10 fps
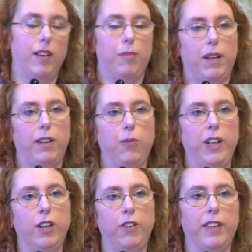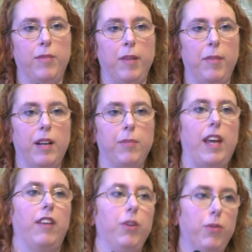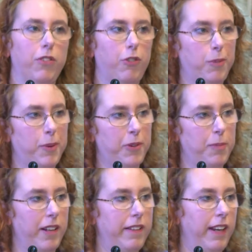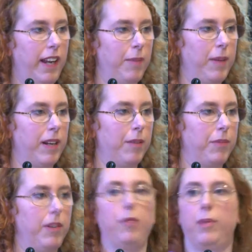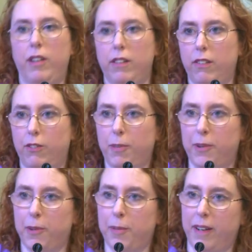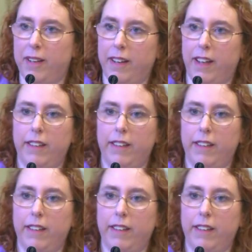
but we know if something becomes everyone's responsibility, it becomes nobody's responsibility.